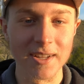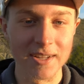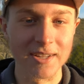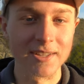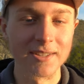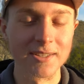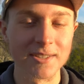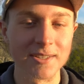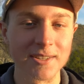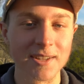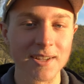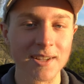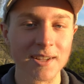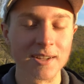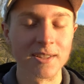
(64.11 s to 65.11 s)
is
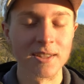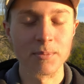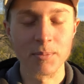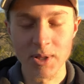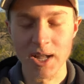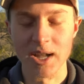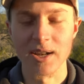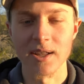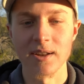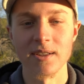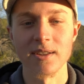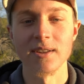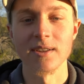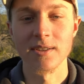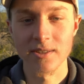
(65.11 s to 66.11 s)
the planet
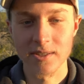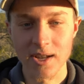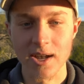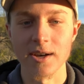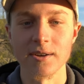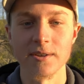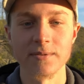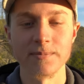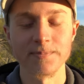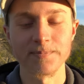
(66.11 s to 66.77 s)
Saturn.